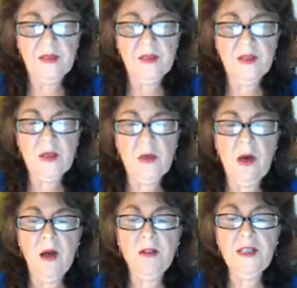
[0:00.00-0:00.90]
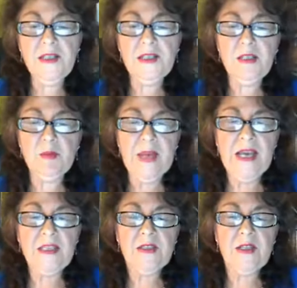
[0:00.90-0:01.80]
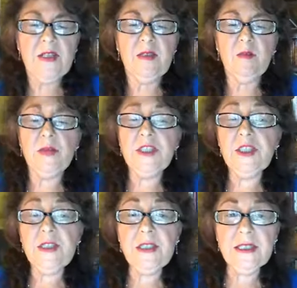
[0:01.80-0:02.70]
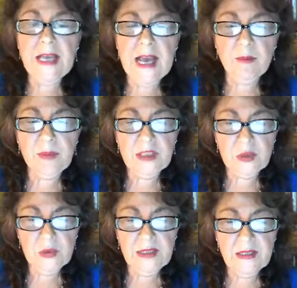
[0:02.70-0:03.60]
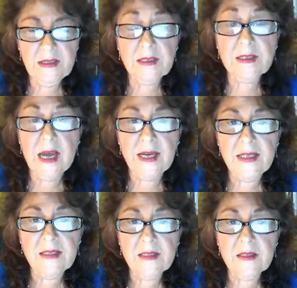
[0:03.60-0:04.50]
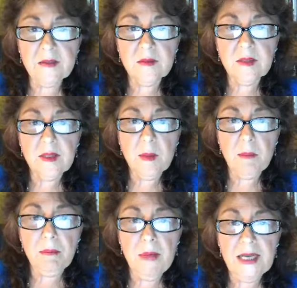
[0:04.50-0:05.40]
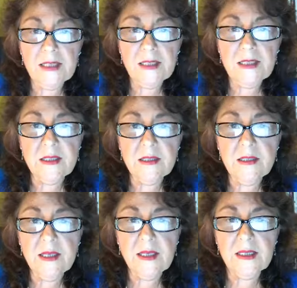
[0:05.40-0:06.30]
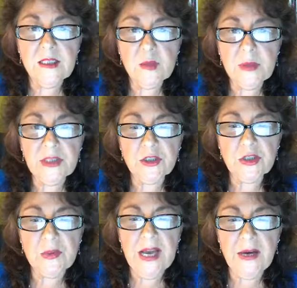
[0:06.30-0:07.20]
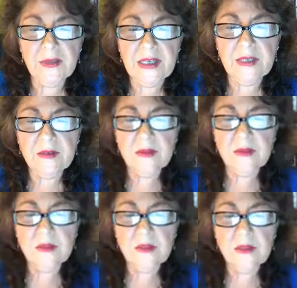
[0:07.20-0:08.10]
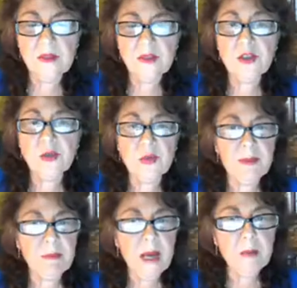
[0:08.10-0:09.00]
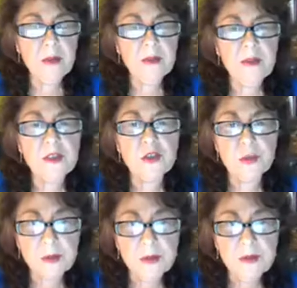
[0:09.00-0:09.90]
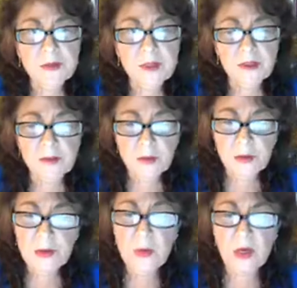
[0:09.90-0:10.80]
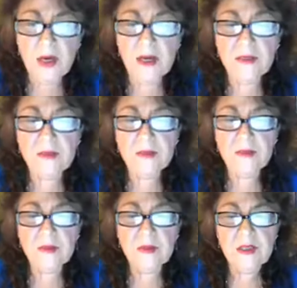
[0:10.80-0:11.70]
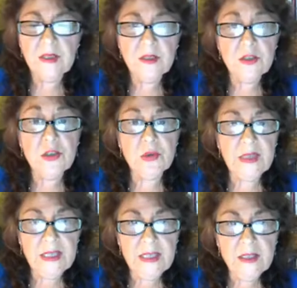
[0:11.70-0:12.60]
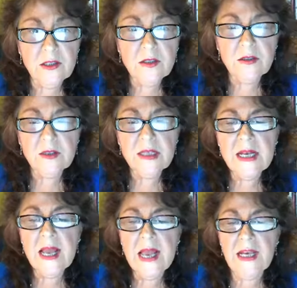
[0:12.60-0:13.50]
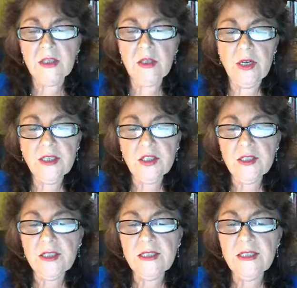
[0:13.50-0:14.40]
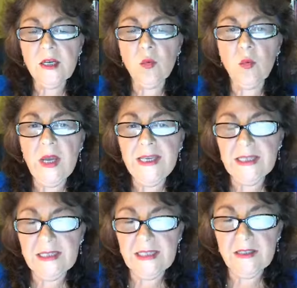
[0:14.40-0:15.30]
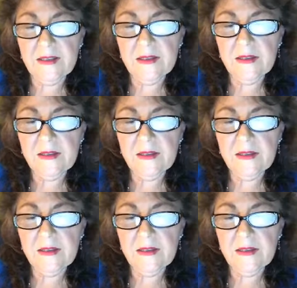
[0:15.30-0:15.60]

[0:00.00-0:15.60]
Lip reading: So all this is based on bridging the gap between science, medicine, and spirituality. To remember the truth of who you are, to heal and consciously awakening,